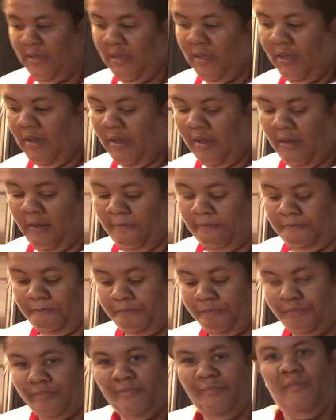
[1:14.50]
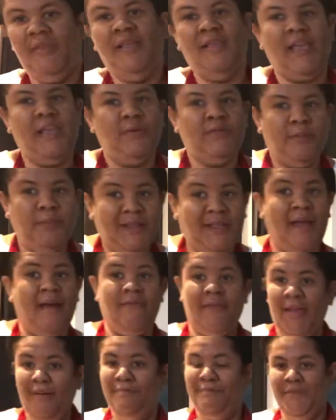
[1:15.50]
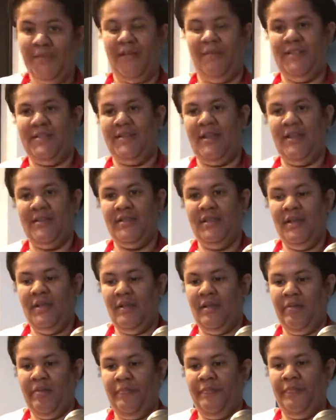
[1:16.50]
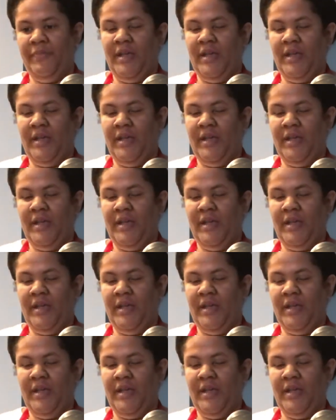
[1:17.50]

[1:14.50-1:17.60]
That's about a tablespoon and a half of cream cheese.